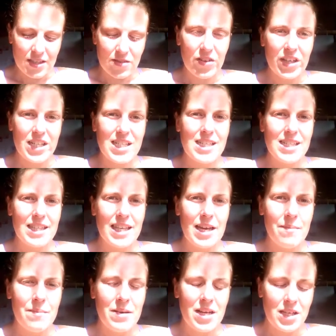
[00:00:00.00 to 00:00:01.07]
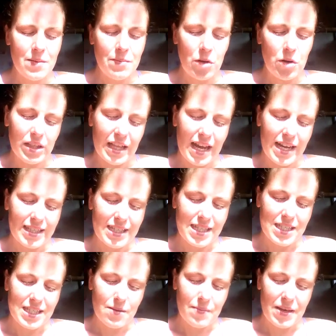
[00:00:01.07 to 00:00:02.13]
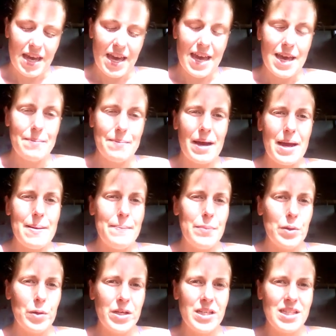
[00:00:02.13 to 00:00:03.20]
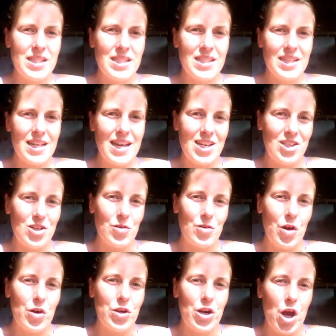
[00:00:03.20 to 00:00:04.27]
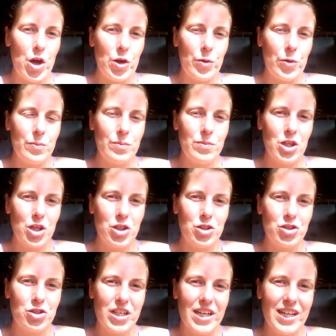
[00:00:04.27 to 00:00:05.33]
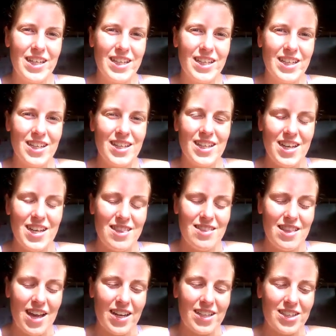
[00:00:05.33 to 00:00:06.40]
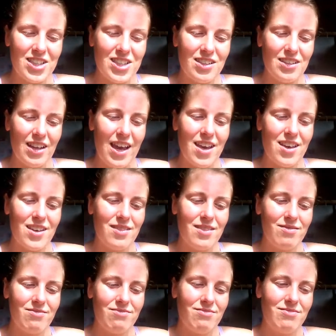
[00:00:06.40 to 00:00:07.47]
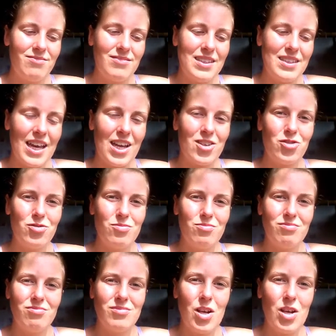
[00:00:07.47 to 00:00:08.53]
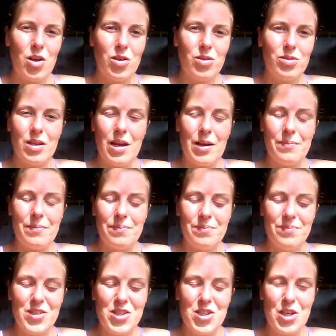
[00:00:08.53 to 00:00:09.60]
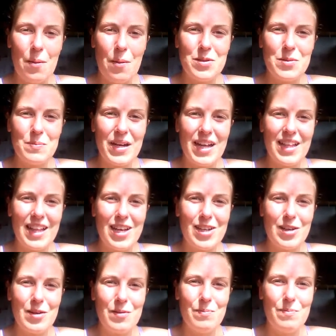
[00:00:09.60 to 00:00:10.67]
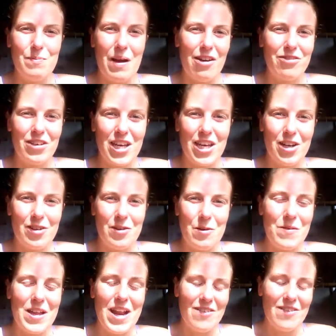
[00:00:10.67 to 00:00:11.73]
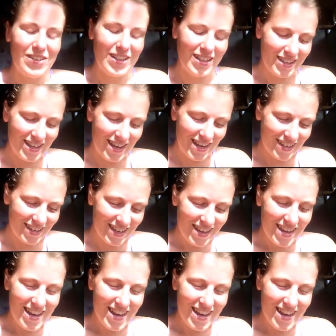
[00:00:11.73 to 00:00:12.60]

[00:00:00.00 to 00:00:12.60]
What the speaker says: very slim, and you're more likely to be hit by a bus in your own home country than to like get stopped by like a mafia or whatever. Like,